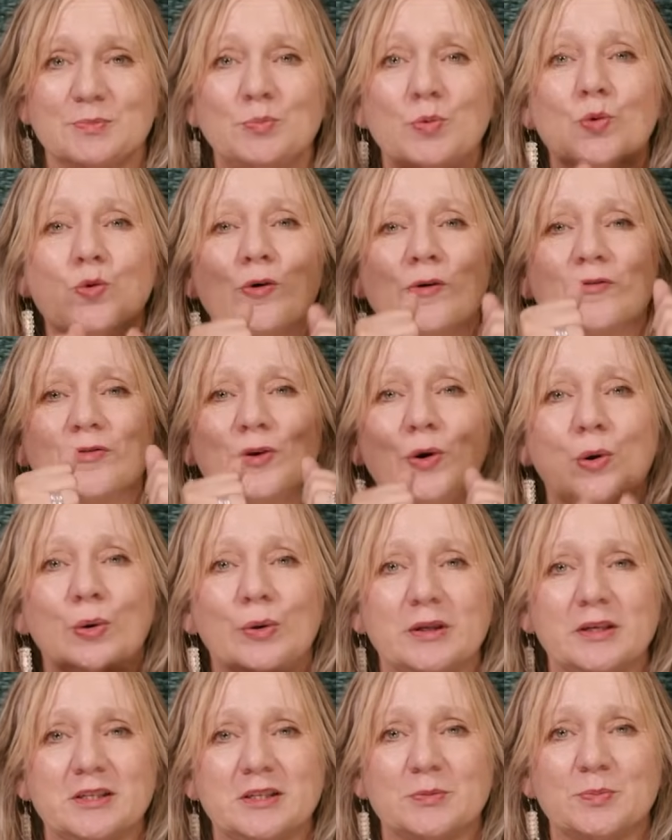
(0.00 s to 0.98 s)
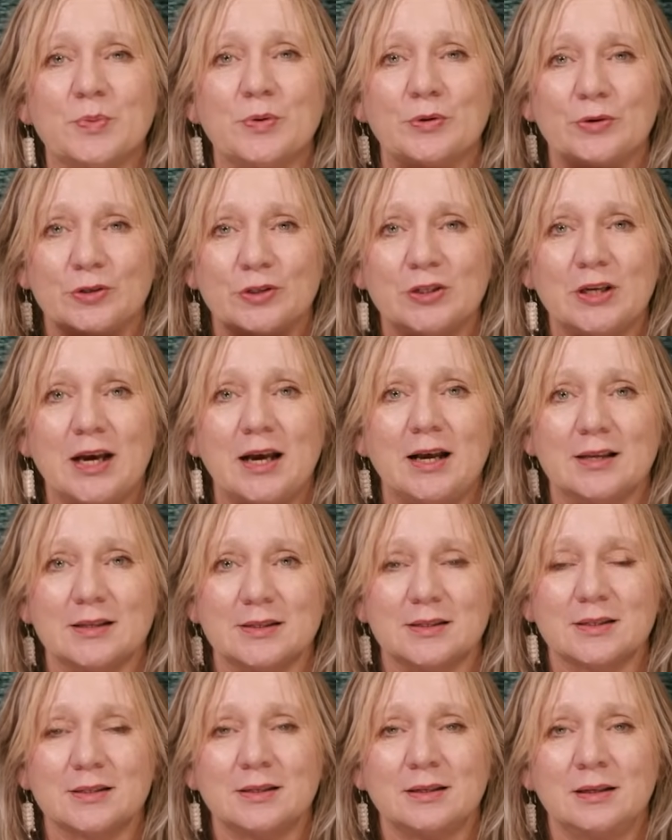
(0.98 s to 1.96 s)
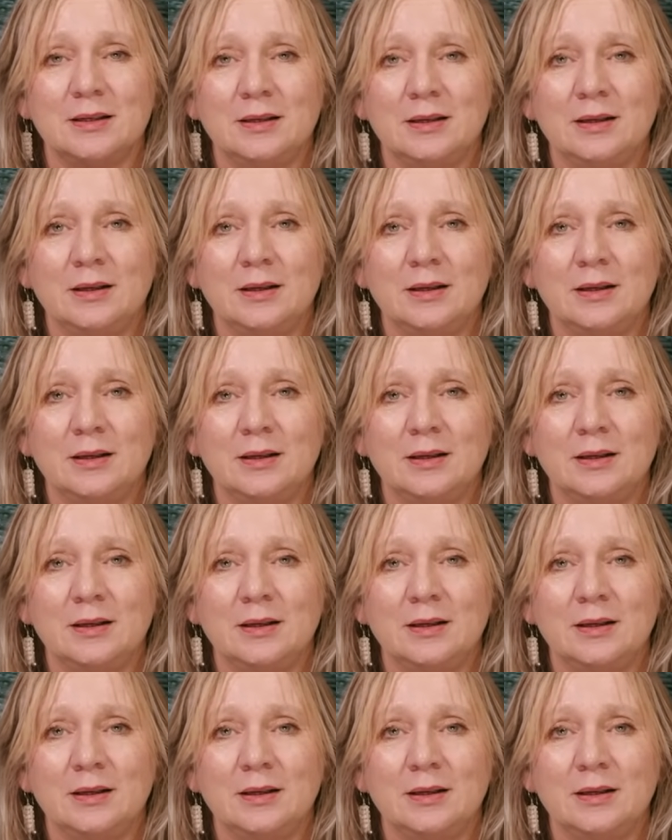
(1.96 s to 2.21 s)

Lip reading: More of the Holy Spirit to us.